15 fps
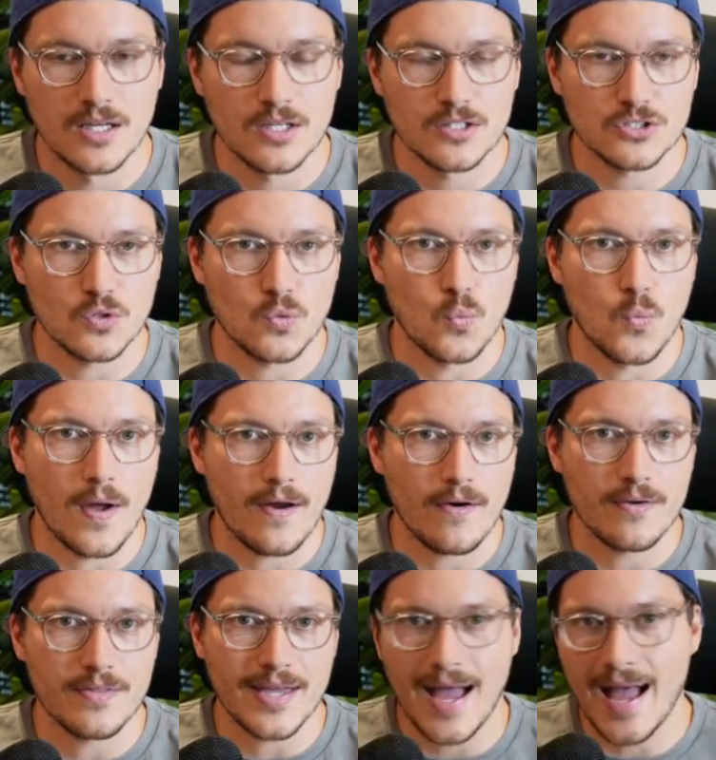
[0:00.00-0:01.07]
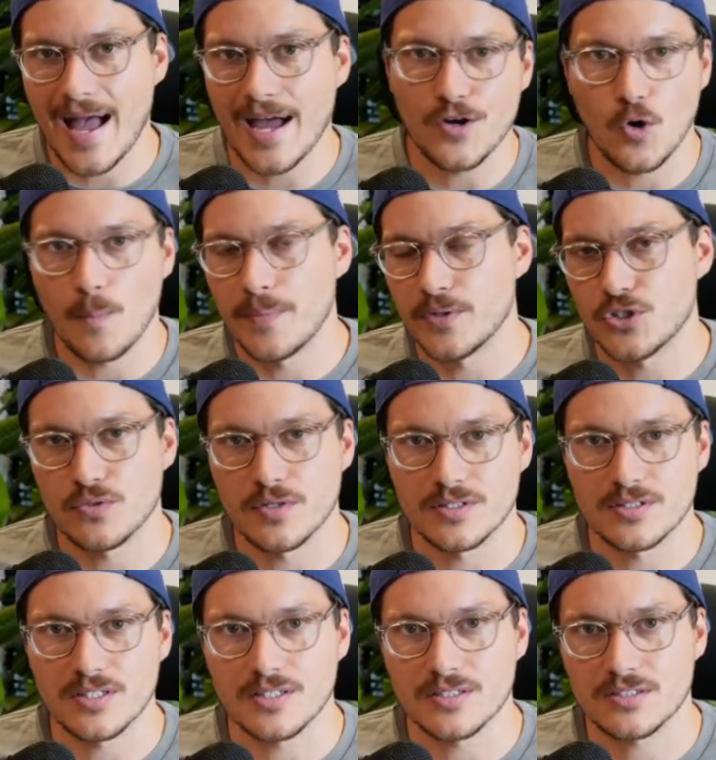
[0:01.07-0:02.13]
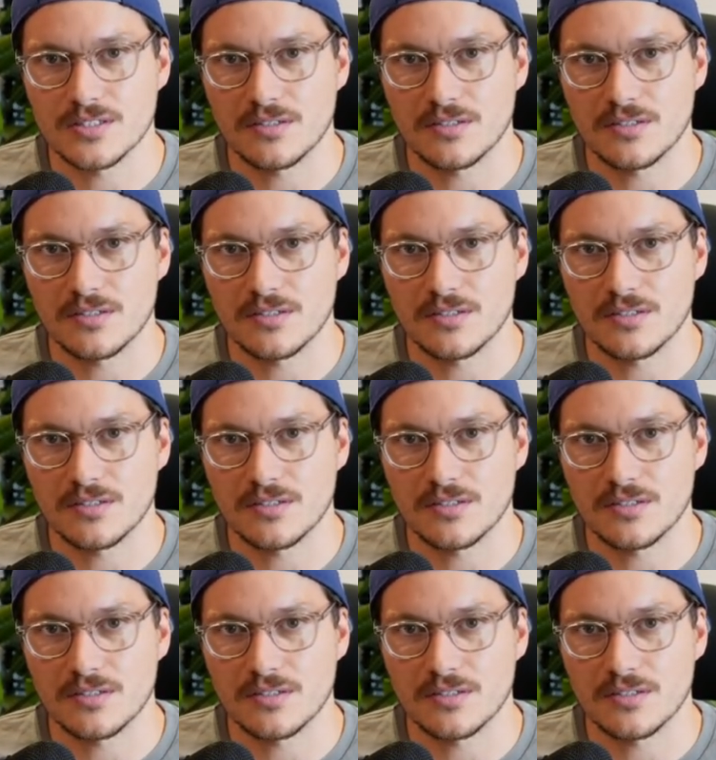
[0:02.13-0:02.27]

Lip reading: So where are the ad opportunities?